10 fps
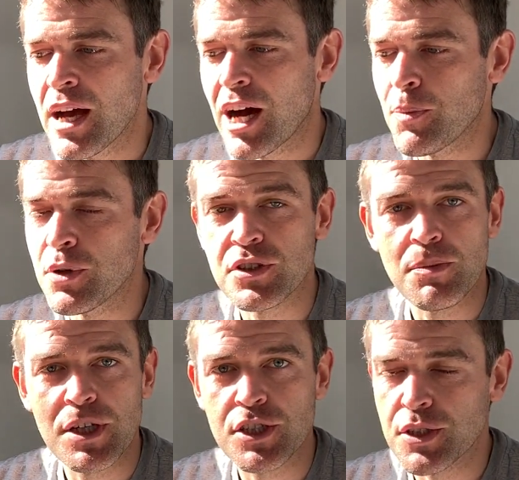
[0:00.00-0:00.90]
I put on
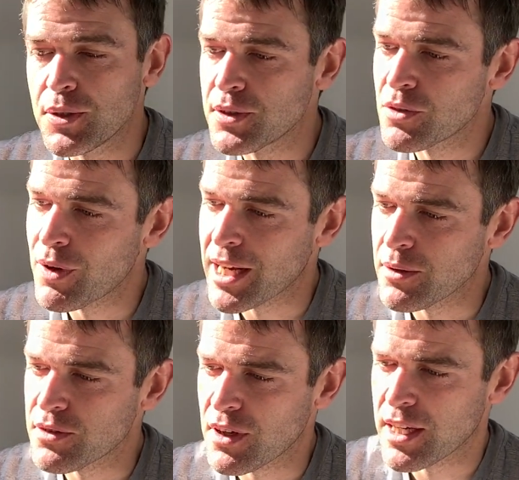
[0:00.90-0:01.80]
my shoes and ran
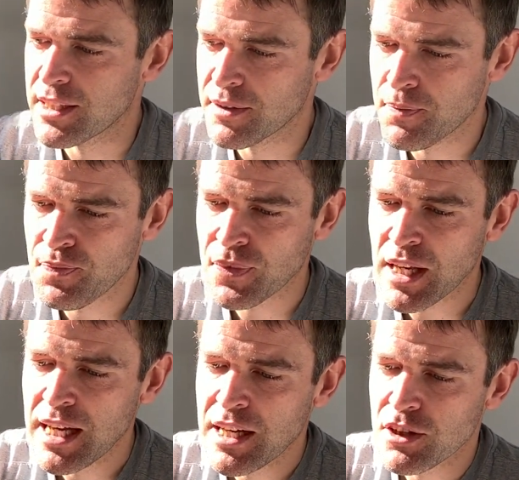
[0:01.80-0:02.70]
outside.
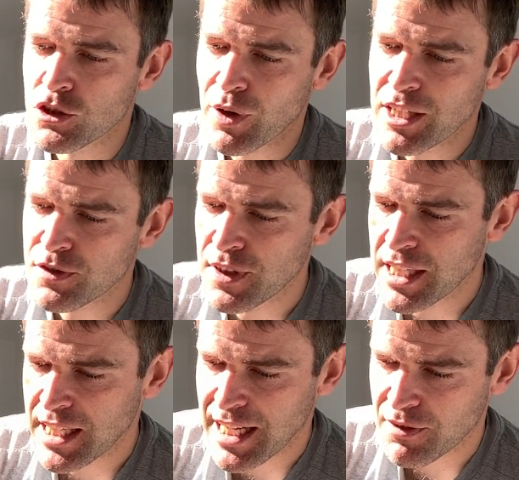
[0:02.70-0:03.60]
The strange
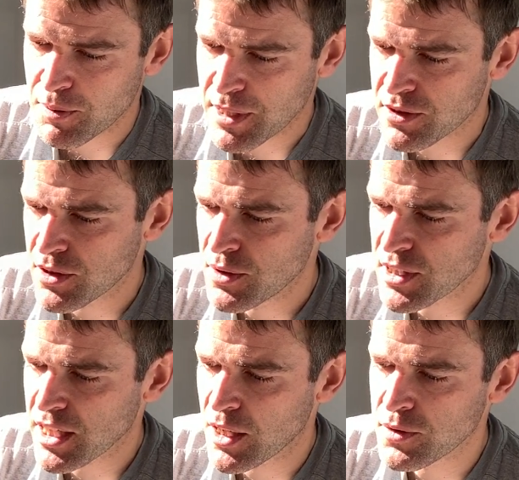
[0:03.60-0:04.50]
feeling left me as soon as
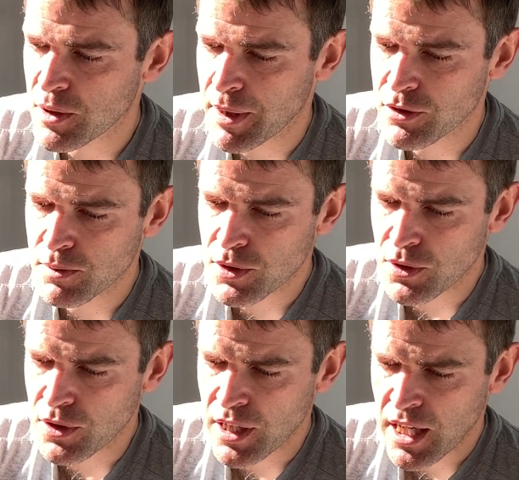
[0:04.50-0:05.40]
I closed the bedroom
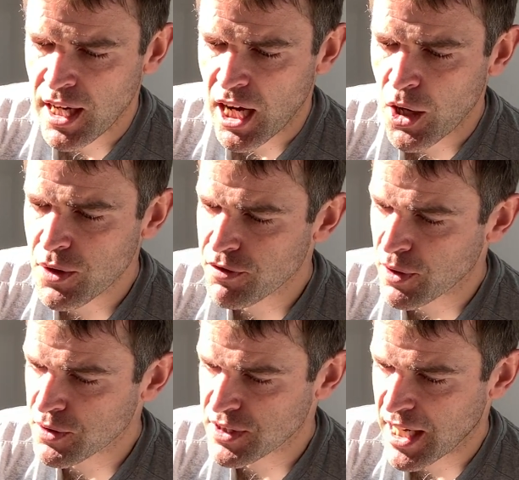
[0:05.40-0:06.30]
door. I only
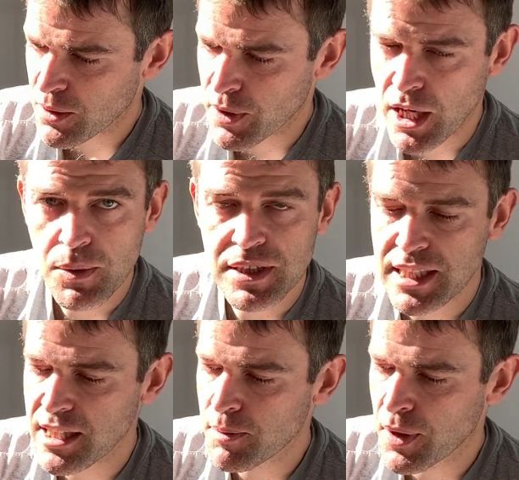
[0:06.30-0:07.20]
felt sad when I was
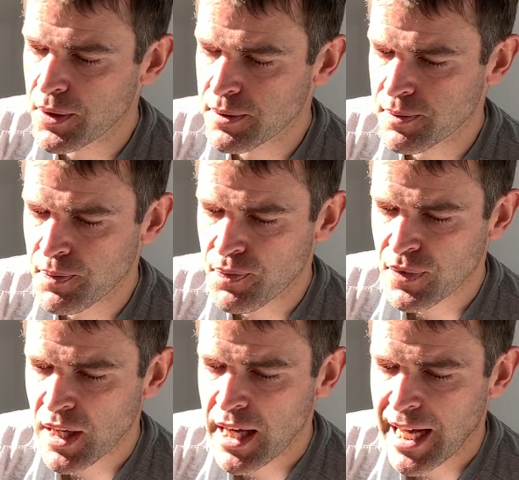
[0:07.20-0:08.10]
near the bone.
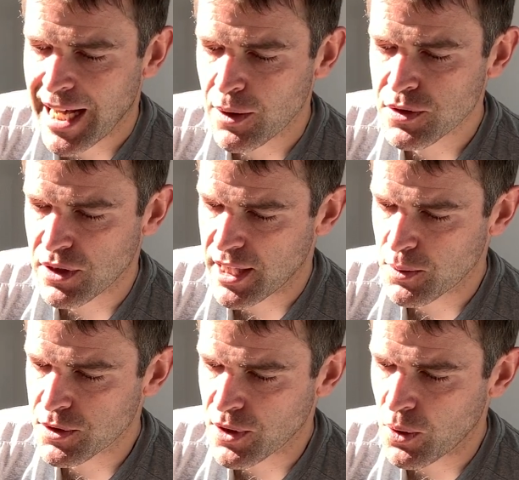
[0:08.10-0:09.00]
Outside it
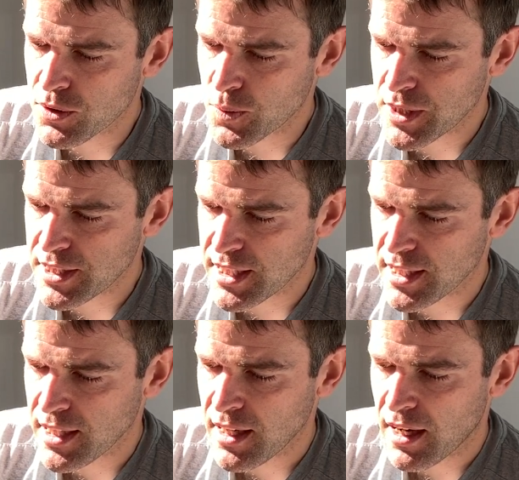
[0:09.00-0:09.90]
was cold and windy.
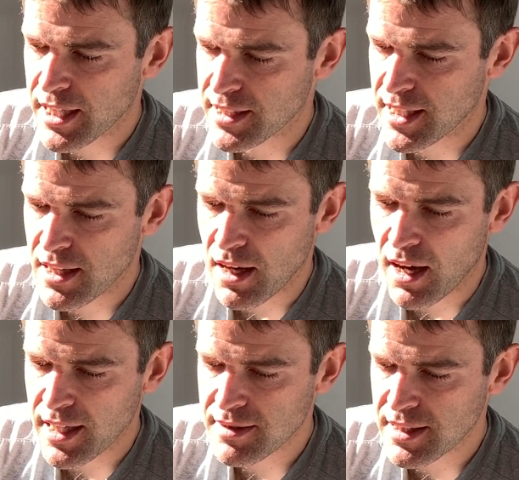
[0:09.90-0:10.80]
I could hear the
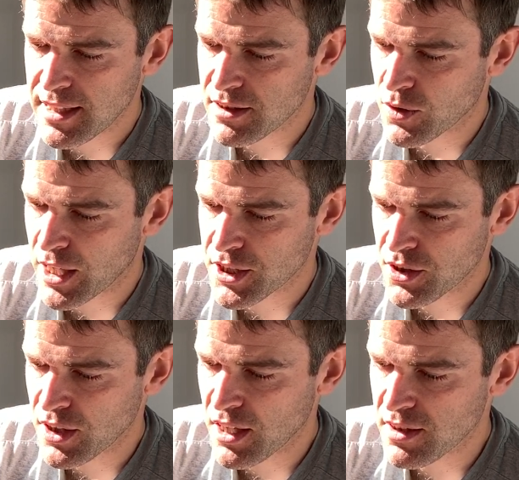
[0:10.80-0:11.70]
high seas crashing
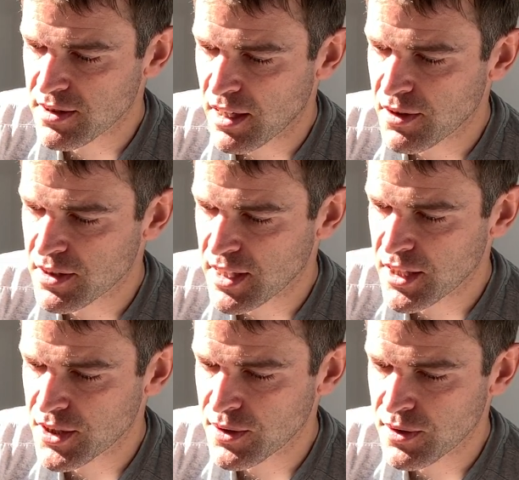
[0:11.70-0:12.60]
on the other side of the
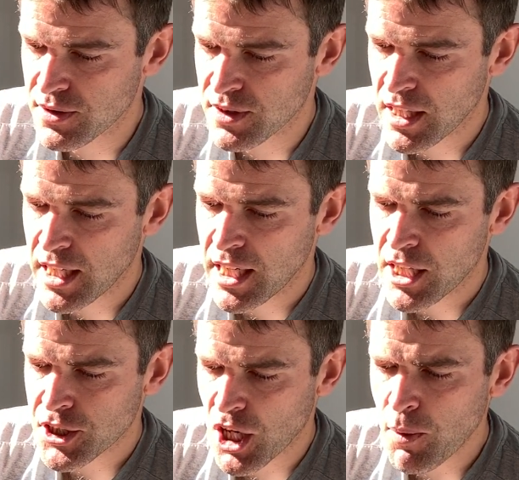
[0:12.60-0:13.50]
sand dunes.
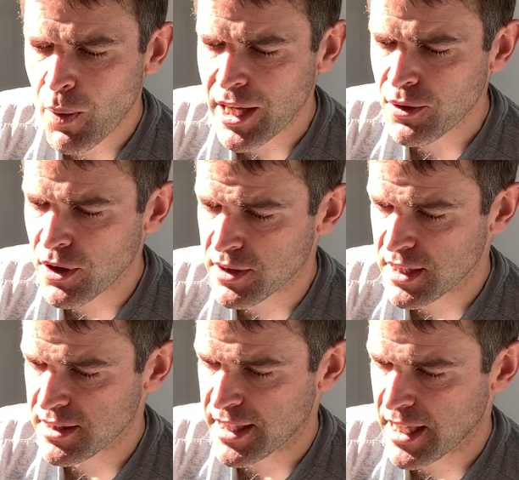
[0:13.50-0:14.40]
"Show me where you got
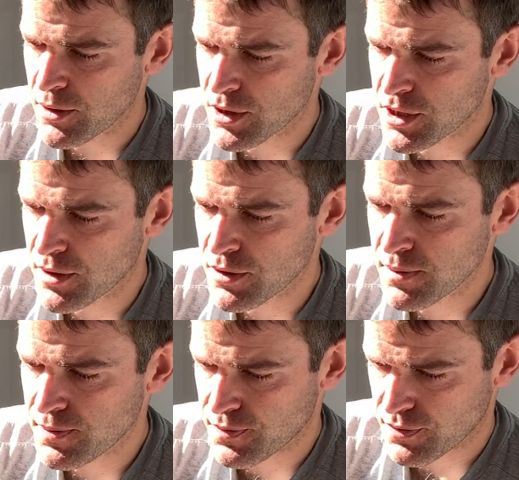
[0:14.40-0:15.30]
it," I yelled at Shovel.